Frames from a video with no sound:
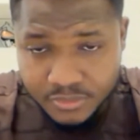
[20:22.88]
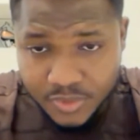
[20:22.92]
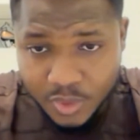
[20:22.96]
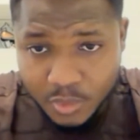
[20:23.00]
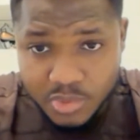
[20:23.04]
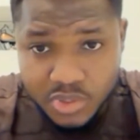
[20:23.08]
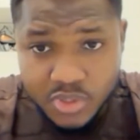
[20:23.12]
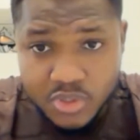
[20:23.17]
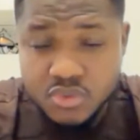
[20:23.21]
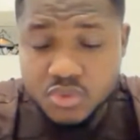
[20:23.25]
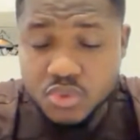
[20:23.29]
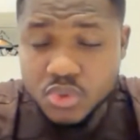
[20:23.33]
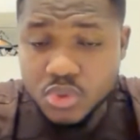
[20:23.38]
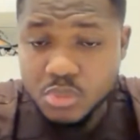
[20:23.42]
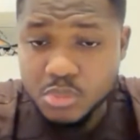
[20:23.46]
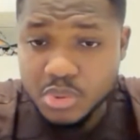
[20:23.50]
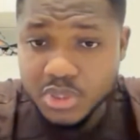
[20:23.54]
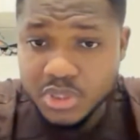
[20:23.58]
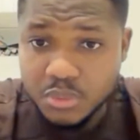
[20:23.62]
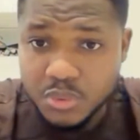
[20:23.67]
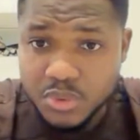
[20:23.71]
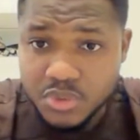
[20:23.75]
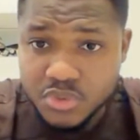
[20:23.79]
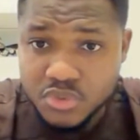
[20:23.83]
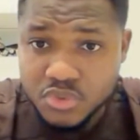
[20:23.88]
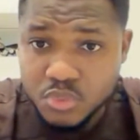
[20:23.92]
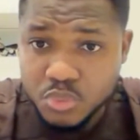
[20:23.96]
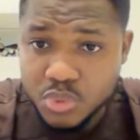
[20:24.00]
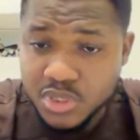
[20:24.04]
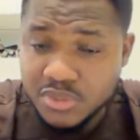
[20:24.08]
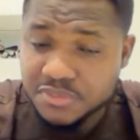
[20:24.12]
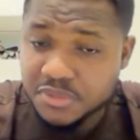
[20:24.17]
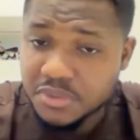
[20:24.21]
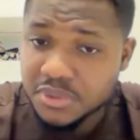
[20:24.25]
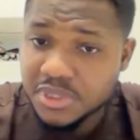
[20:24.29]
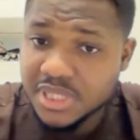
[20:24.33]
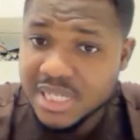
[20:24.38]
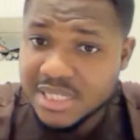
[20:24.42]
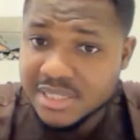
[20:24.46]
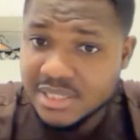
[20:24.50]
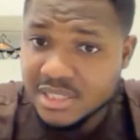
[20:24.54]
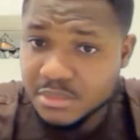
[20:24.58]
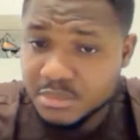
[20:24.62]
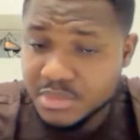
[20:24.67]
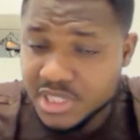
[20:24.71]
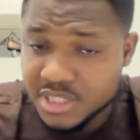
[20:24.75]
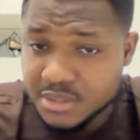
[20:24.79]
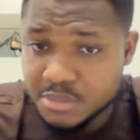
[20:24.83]
because nobody wants to wait for
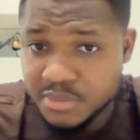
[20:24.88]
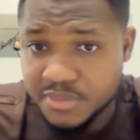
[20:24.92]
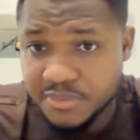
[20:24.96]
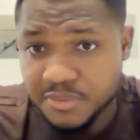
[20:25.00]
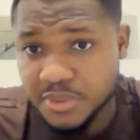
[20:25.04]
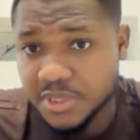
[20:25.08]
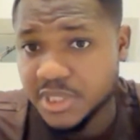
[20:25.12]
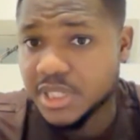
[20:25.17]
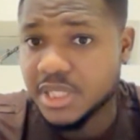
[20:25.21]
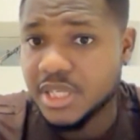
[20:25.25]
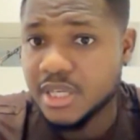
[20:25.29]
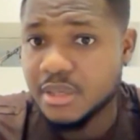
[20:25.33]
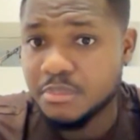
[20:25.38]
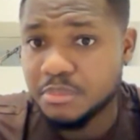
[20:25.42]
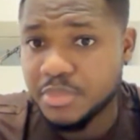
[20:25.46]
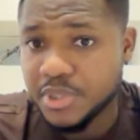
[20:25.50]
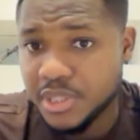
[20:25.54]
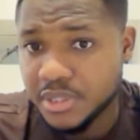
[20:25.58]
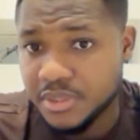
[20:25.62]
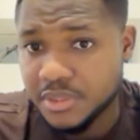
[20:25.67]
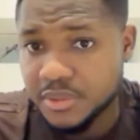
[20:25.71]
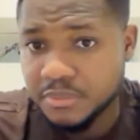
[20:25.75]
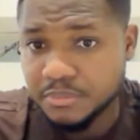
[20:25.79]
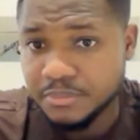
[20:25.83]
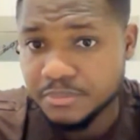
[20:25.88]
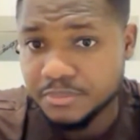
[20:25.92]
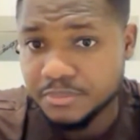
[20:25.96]
90 minutes before they get paid.